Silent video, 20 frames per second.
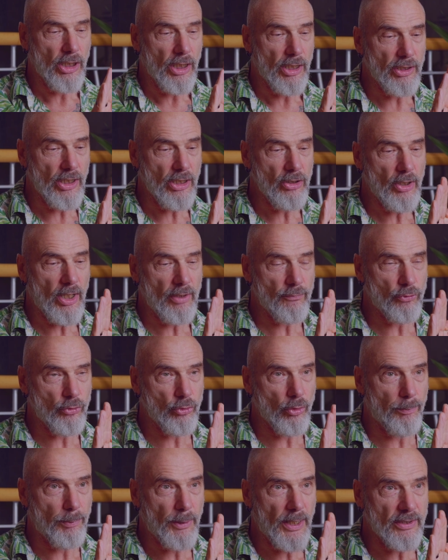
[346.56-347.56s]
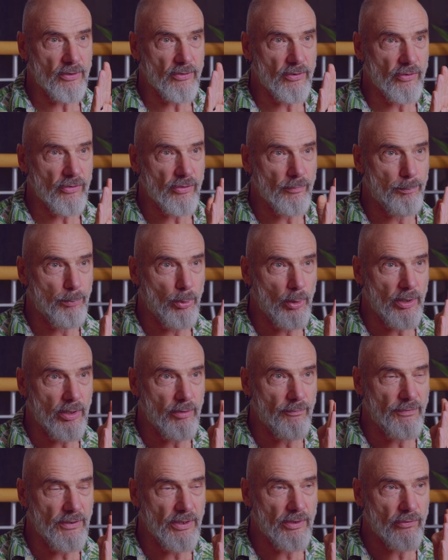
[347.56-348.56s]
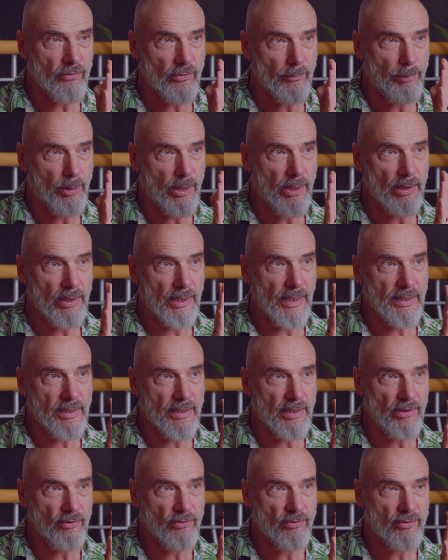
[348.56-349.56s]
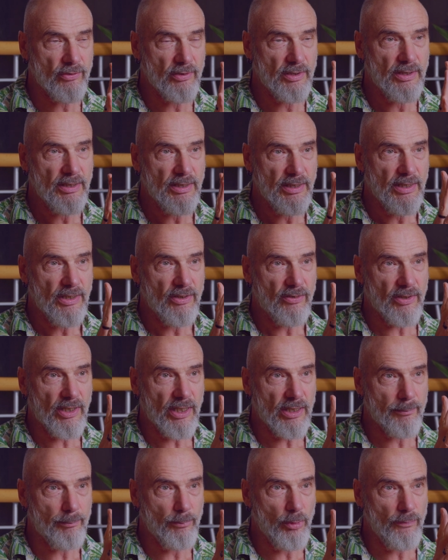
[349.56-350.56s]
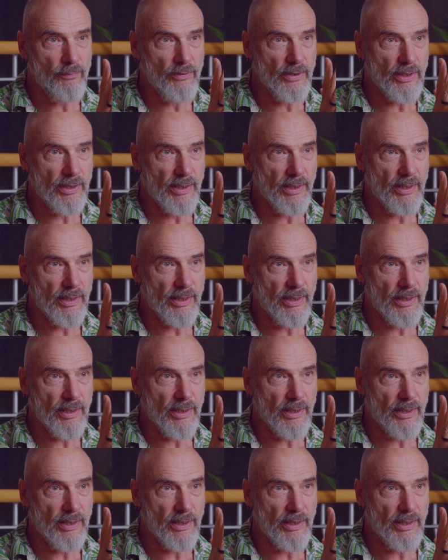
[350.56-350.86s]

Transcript: And then you have to do a practice of pulling the fingers apart like this to get them moving